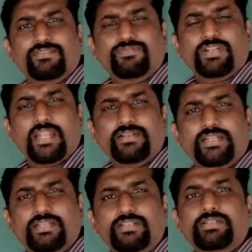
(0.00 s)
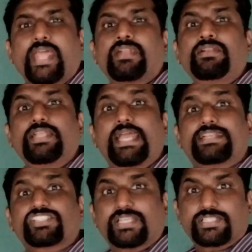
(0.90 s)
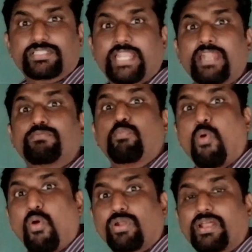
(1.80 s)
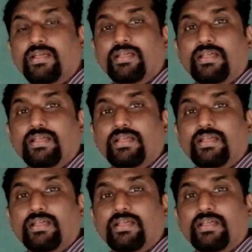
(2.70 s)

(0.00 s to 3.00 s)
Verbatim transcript: 100. 10 excess. 10 more.